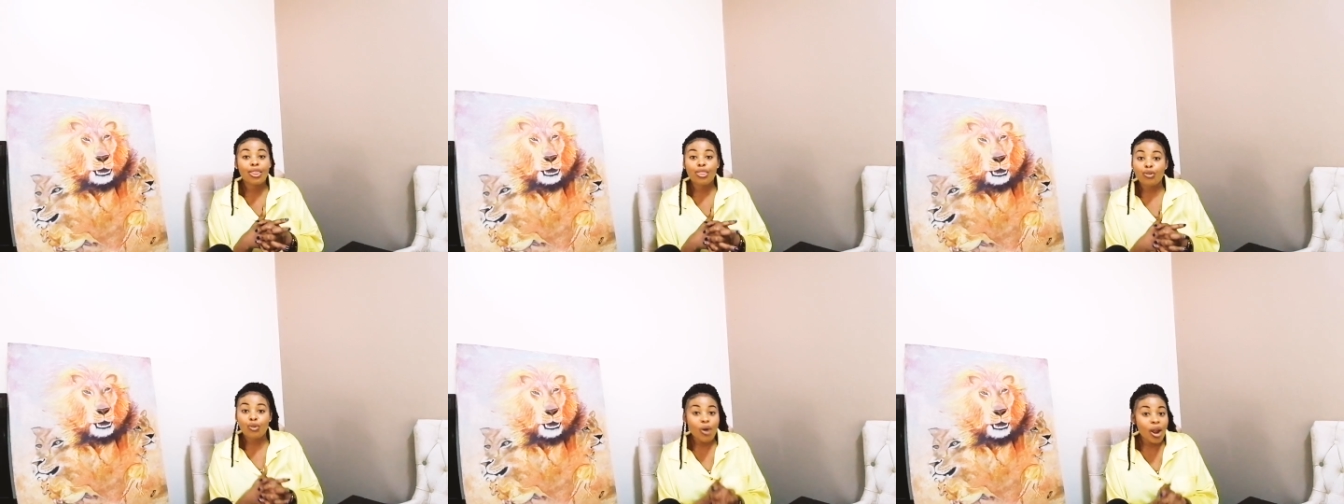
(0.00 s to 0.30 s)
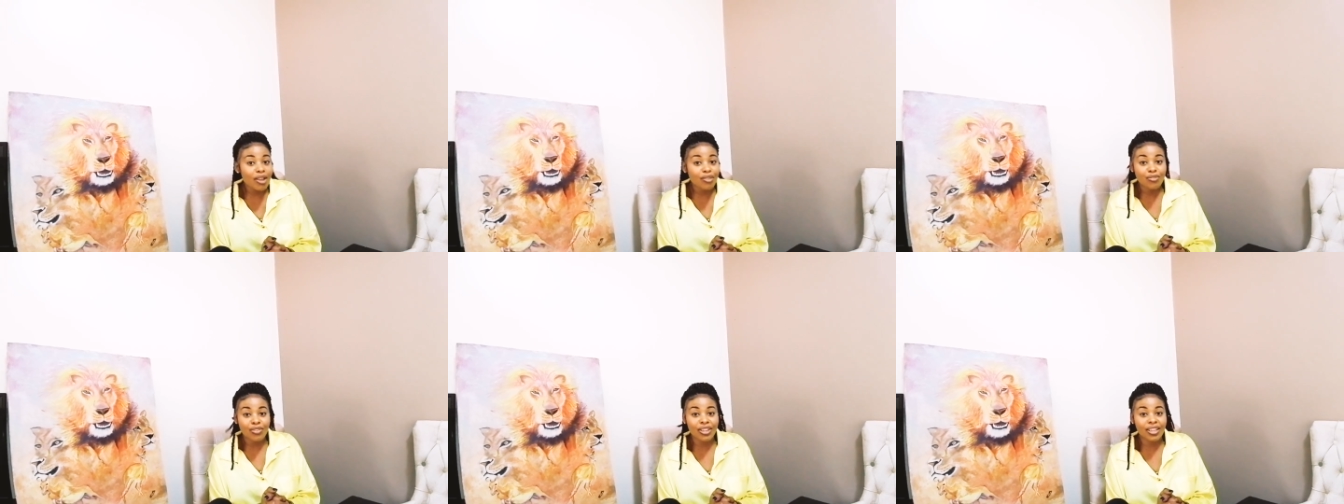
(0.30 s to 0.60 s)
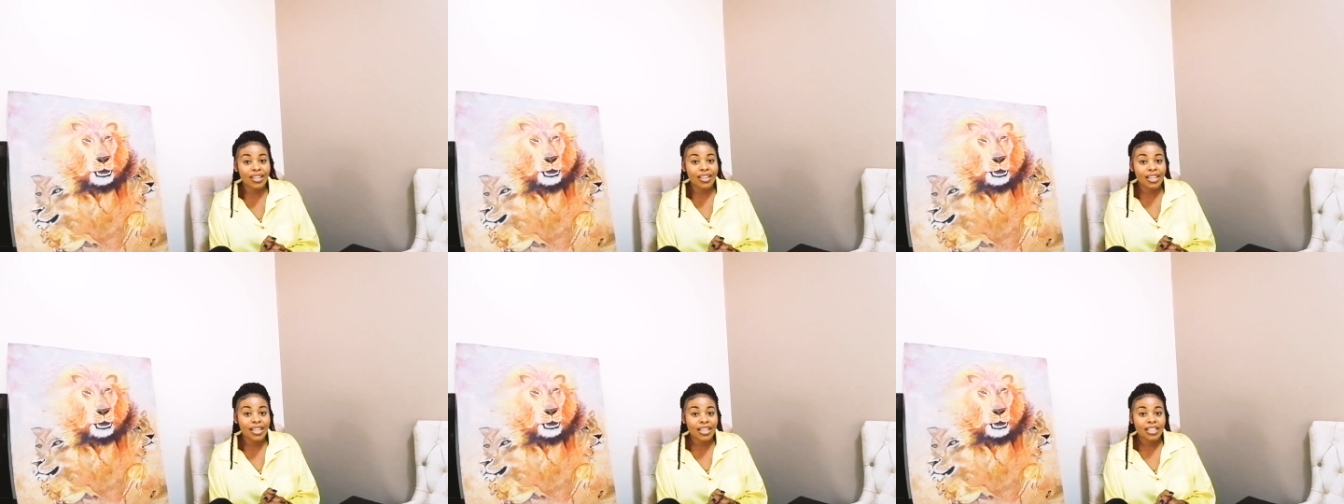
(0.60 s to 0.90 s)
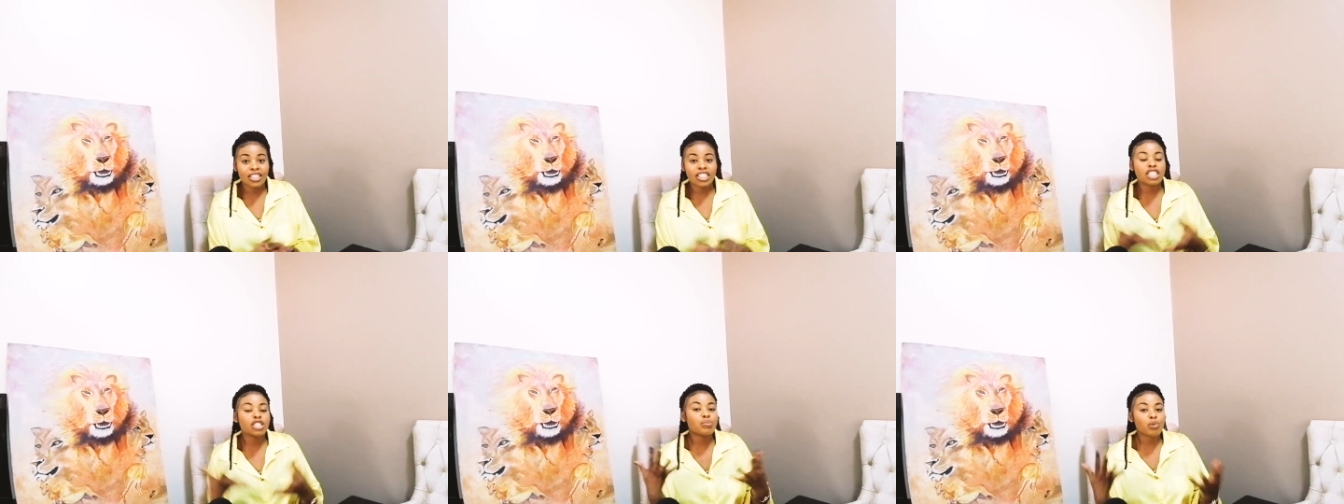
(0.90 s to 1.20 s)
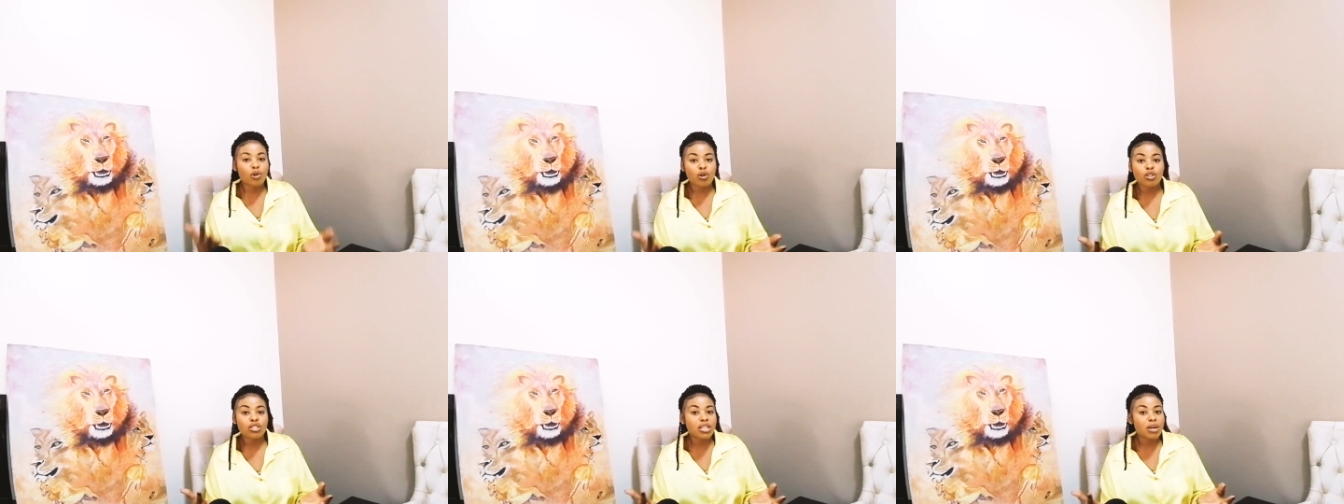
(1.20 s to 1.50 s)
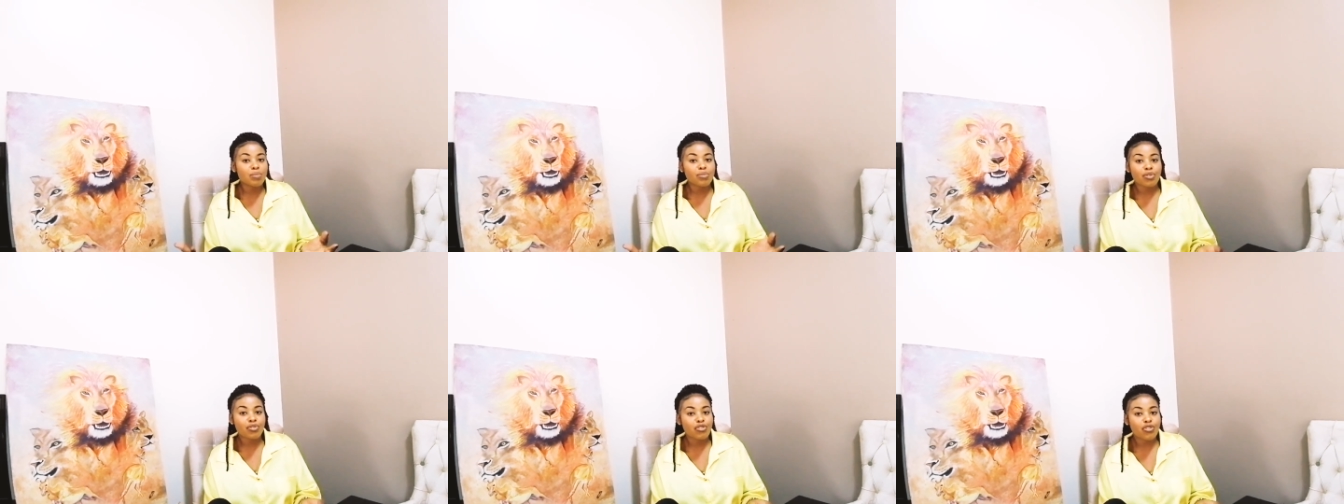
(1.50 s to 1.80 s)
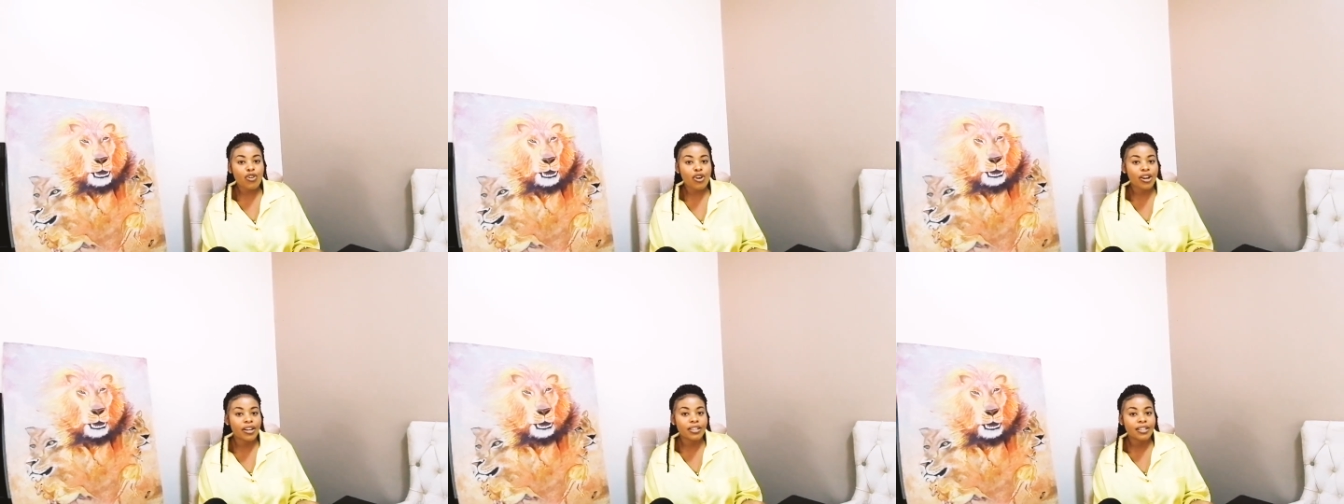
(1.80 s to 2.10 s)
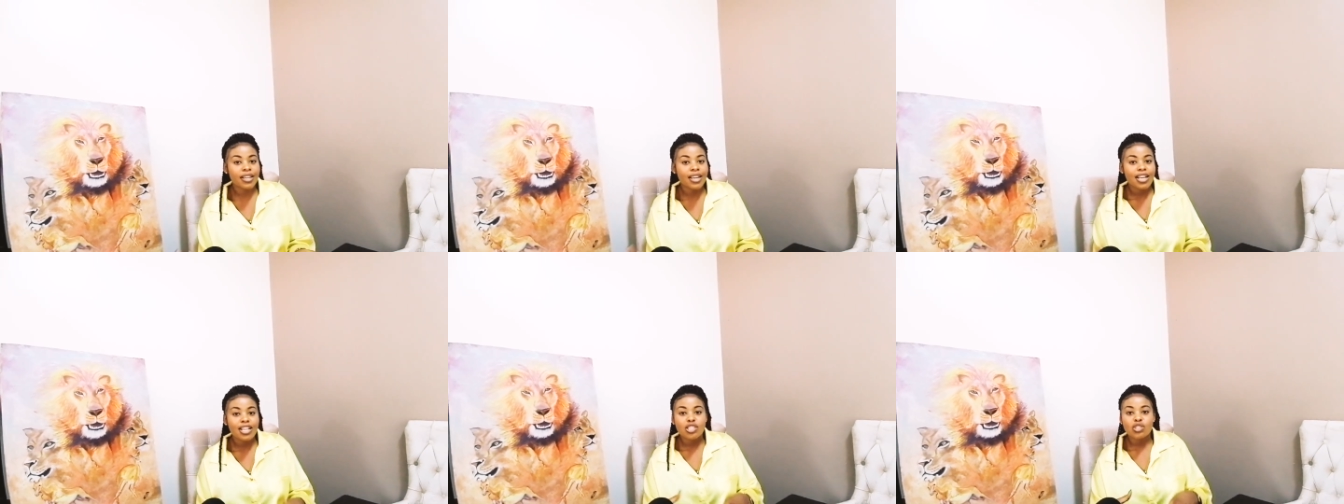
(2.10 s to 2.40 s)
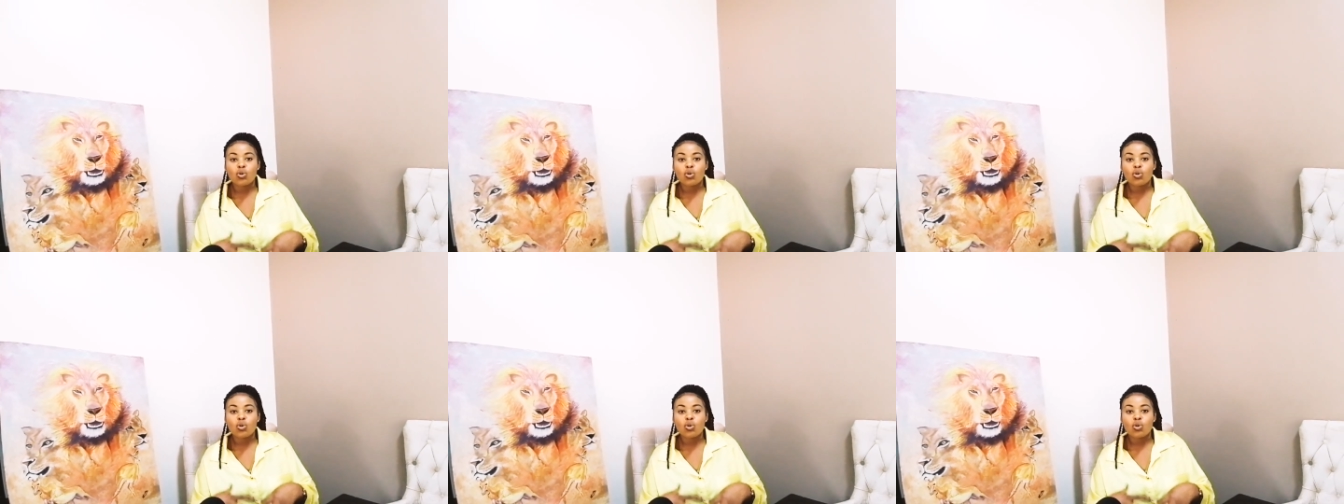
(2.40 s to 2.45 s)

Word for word: thriving, just because I'm your friend.